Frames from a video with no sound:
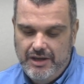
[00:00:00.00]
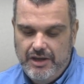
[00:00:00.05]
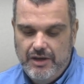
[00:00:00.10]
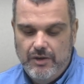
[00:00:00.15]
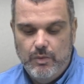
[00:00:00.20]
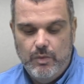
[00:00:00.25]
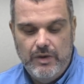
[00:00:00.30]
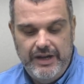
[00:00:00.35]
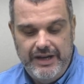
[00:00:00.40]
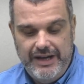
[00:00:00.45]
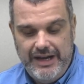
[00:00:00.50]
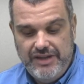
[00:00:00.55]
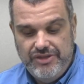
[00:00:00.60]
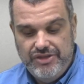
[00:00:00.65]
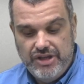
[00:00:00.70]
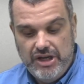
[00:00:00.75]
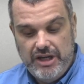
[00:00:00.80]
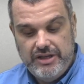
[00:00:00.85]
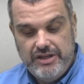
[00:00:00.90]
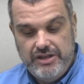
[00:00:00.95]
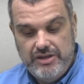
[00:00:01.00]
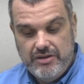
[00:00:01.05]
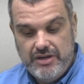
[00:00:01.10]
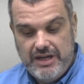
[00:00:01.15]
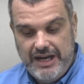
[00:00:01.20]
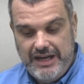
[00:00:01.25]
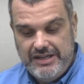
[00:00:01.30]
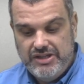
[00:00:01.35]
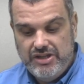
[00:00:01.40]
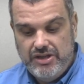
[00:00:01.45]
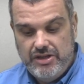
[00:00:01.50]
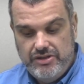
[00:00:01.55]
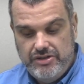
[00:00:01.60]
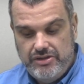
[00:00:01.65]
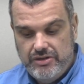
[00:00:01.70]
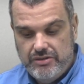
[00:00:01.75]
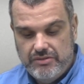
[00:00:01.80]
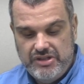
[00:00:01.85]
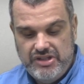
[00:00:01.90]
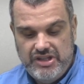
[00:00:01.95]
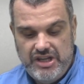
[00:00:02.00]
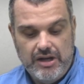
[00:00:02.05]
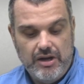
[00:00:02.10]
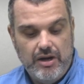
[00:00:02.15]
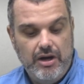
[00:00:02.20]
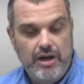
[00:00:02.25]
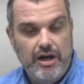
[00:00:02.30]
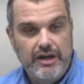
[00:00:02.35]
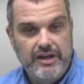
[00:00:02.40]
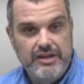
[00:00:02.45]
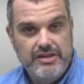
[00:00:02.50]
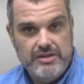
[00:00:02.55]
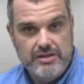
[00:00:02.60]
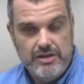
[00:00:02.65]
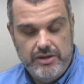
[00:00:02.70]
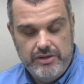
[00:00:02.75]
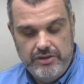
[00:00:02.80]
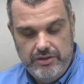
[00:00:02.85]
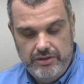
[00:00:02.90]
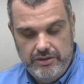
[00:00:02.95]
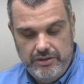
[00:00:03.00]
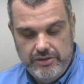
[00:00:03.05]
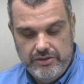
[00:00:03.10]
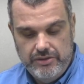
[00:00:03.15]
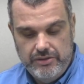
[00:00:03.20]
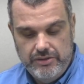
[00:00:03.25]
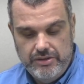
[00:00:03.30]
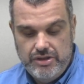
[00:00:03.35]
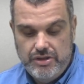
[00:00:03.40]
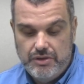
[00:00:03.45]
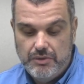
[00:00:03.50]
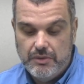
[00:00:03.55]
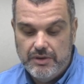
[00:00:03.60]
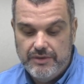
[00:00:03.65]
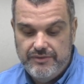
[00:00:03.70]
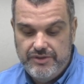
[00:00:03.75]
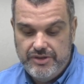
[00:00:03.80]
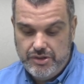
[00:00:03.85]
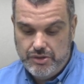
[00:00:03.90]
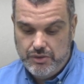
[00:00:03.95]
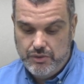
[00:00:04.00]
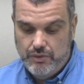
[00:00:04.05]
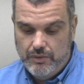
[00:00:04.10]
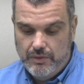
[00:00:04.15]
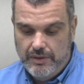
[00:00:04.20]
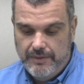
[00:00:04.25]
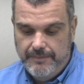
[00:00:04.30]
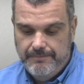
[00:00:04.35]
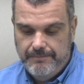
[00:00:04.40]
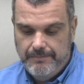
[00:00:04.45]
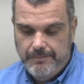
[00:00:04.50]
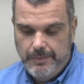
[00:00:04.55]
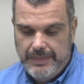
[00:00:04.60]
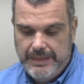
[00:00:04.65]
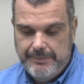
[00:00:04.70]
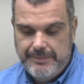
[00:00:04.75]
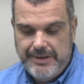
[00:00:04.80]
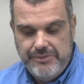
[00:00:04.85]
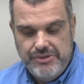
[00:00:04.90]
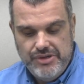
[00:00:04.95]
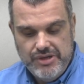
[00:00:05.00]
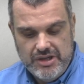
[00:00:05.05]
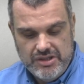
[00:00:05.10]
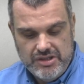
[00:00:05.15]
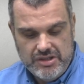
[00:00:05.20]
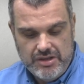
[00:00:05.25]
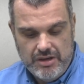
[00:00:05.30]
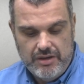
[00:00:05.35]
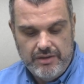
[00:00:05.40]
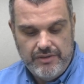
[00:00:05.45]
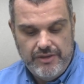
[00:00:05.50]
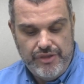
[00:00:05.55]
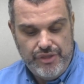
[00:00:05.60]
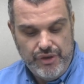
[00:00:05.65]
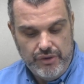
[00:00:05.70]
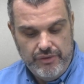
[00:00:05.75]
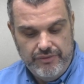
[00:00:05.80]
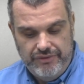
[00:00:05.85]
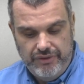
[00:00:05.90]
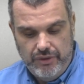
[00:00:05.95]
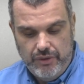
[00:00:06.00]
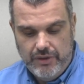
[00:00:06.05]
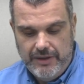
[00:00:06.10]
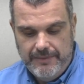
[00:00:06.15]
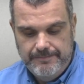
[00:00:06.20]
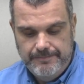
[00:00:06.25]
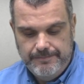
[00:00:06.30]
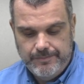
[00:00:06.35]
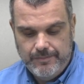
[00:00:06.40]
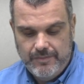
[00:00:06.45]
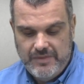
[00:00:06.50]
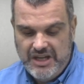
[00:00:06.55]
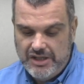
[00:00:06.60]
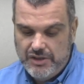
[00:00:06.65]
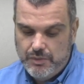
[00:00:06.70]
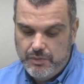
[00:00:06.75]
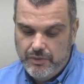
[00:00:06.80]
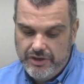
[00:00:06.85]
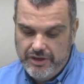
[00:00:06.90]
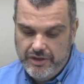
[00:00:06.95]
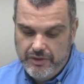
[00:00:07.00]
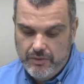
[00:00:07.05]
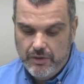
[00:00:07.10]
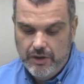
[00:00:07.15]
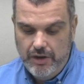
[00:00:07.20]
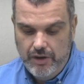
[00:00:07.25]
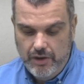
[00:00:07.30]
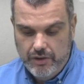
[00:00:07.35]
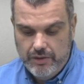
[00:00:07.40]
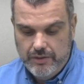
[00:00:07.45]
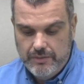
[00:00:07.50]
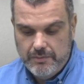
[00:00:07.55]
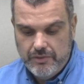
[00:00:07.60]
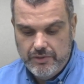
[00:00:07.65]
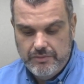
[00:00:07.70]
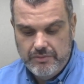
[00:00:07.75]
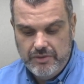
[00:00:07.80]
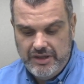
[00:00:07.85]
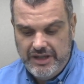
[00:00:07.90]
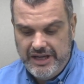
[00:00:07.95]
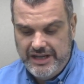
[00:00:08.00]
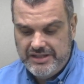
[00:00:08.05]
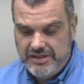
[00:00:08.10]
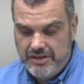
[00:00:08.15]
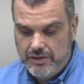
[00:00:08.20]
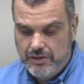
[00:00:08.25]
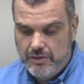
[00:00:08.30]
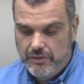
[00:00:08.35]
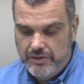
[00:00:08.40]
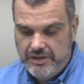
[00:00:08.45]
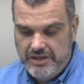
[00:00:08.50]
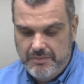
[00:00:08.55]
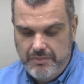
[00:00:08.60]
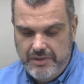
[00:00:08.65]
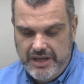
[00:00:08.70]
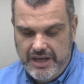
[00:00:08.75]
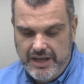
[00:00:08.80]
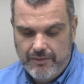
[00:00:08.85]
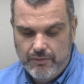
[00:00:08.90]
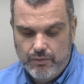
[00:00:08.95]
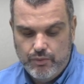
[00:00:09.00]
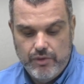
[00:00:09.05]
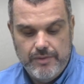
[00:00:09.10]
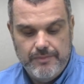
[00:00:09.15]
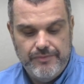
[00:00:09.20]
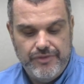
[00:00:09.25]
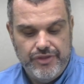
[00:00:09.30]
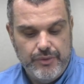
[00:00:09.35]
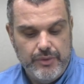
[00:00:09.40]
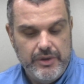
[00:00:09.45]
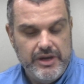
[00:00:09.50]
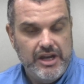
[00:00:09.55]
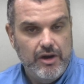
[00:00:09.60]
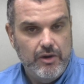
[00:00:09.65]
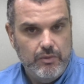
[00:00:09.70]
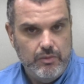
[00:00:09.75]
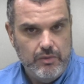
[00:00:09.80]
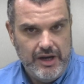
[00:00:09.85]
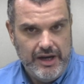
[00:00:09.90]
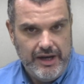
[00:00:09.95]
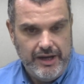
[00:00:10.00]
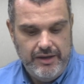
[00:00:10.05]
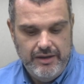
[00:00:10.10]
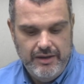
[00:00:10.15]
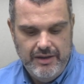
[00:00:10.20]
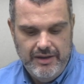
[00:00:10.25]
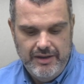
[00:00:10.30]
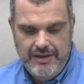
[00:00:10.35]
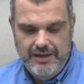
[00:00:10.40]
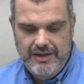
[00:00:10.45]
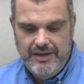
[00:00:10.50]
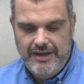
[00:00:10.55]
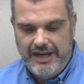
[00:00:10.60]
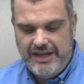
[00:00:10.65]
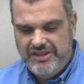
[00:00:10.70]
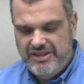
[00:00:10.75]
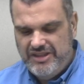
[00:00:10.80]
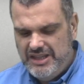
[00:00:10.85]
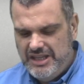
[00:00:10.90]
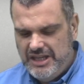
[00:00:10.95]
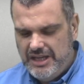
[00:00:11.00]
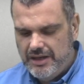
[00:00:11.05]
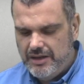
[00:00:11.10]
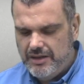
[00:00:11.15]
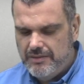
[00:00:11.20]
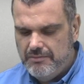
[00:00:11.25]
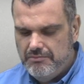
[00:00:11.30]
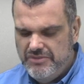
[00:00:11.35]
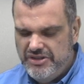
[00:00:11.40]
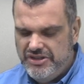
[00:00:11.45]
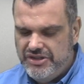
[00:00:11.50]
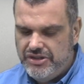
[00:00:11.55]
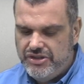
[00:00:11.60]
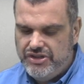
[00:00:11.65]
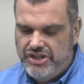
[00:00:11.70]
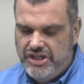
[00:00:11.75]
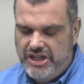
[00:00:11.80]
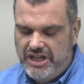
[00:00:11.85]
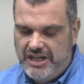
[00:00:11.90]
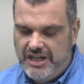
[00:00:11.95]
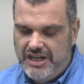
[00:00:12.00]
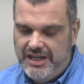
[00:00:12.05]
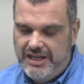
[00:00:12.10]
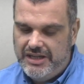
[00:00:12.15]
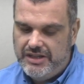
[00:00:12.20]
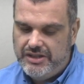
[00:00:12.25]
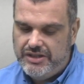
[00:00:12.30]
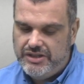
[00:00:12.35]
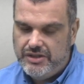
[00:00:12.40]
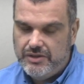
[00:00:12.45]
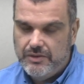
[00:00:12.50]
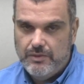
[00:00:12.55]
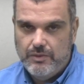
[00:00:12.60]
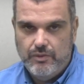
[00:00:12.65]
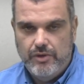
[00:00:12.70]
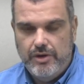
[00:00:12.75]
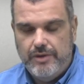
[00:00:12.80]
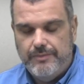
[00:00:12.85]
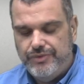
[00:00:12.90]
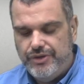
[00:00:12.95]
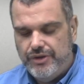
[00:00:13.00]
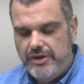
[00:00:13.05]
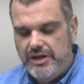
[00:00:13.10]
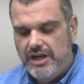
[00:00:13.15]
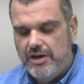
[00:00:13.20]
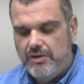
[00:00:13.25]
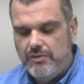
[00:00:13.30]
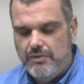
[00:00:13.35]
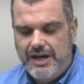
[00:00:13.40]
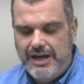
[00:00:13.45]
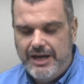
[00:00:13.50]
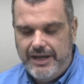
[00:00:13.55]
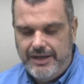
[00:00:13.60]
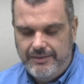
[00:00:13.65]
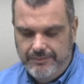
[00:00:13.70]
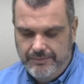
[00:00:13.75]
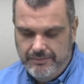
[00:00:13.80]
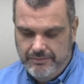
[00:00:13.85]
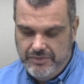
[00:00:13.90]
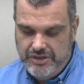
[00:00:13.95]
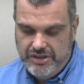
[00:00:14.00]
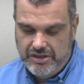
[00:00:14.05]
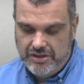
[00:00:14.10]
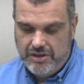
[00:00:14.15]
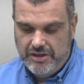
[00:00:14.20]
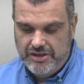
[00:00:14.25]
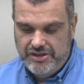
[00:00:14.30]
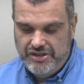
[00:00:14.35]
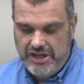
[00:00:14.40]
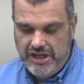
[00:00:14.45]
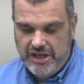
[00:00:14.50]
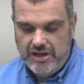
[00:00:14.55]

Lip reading: "what I thought you guys could do is take August on a little tour of the school. Maybe you could start on the 3rd floor. That's where your homeroom class is going to be, room 301. I think Mrs. G is room 301, Mrs. Garcia